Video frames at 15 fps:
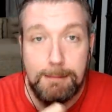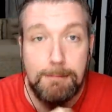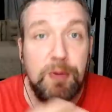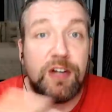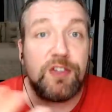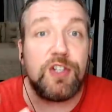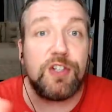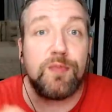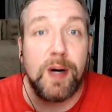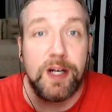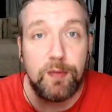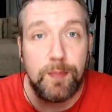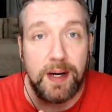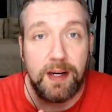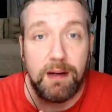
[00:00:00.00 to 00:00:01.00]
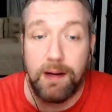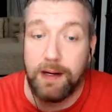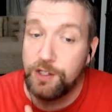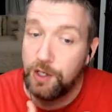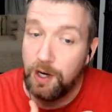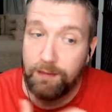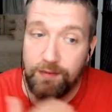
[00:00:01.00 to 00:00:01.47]
That's just my
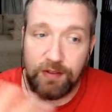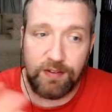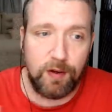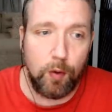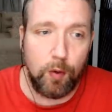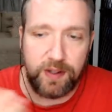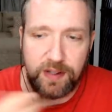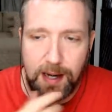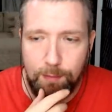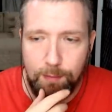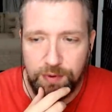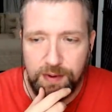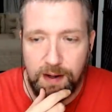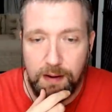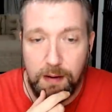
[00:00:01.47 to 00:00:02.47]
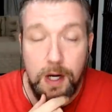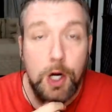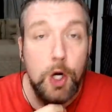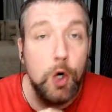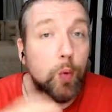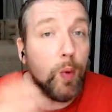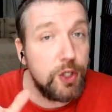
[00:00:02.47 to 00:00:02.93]
speculation. Obviously, only time will tell.
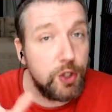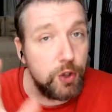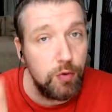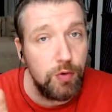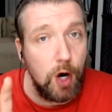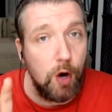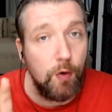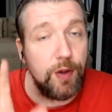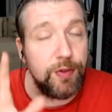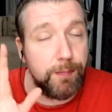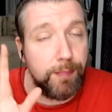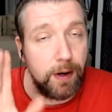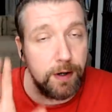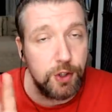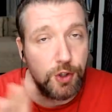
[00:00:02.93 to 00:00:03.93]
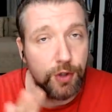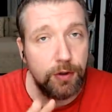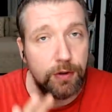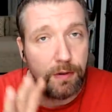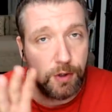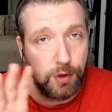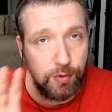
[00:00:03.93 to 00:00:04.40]
We do know that the
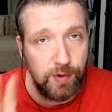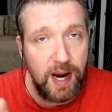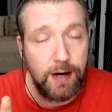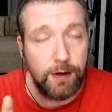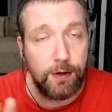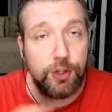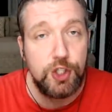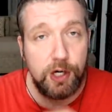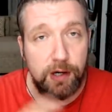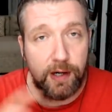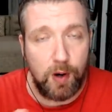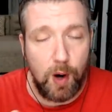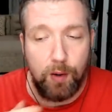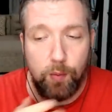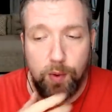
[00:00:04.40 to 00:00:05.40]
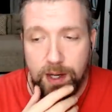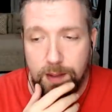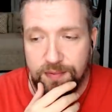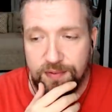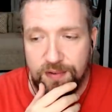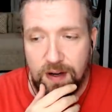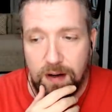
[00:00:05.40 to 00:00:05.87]
Punisher creator, Gerry Conway
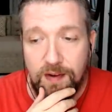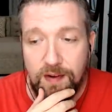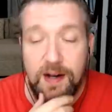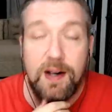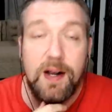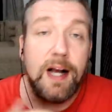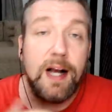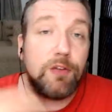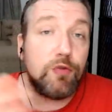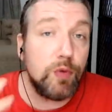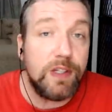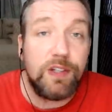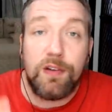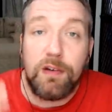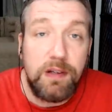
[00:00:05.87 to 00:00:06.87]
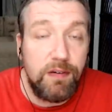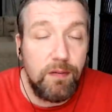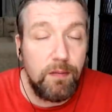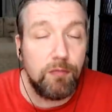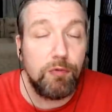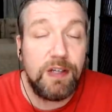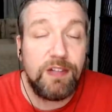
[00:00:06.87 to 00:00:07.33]
himself, has recently,
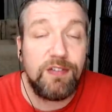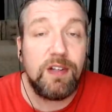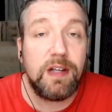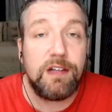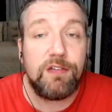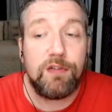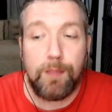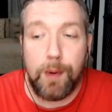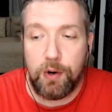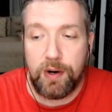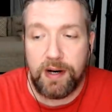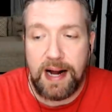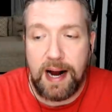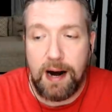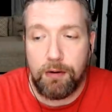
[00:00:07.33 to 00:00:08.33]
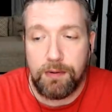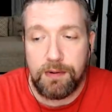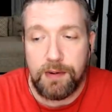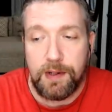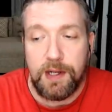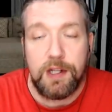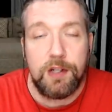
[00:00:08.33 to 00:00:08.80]
recently spoken out,
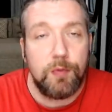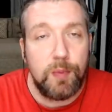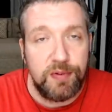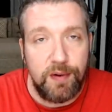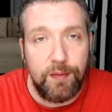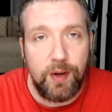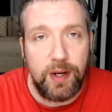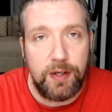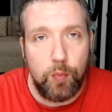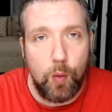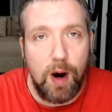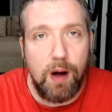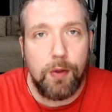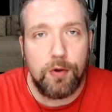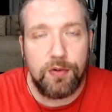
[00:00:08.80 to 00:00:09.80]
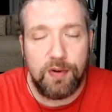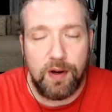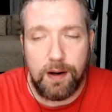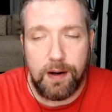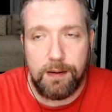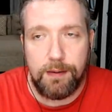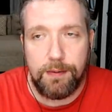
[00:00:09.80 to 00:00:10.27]
specifically while those
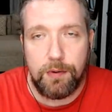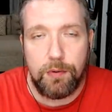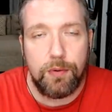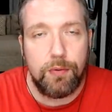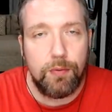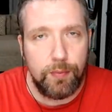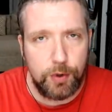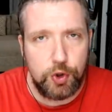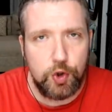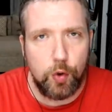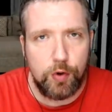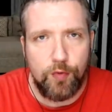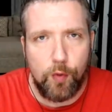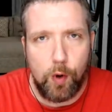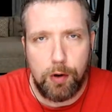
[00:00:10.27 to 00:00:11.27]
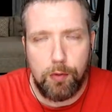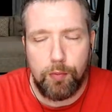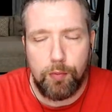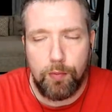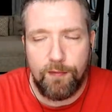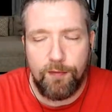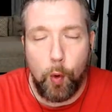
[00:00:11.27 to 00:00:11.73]
uh, the, the, the George
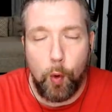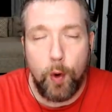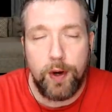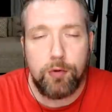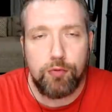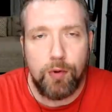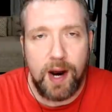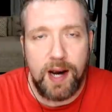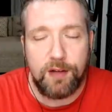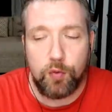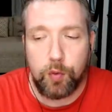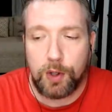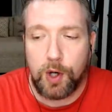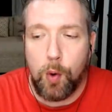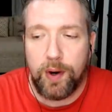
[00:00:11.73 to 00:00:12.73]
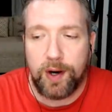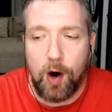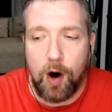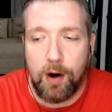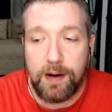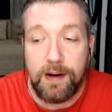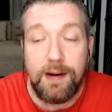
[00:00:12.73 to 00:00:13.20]
Floyd riots were going
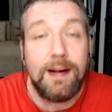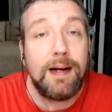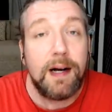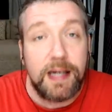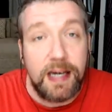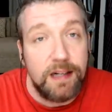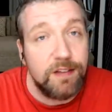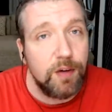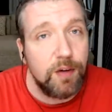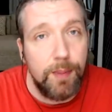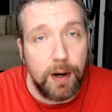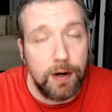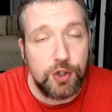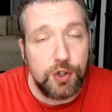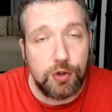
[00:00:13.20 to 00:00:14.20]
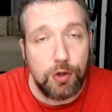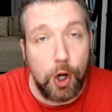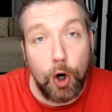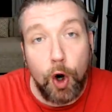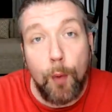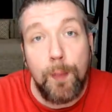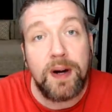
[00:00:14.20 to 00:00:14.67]
on against the Punisher
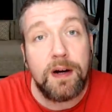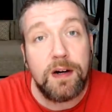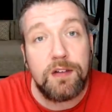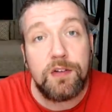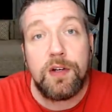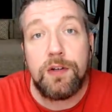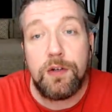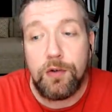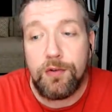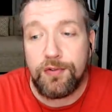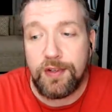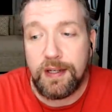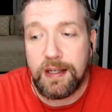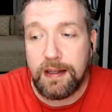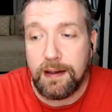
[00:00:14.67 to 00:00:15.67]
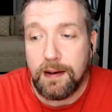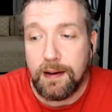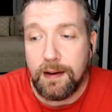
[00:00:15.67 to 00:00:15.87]
logo because you do see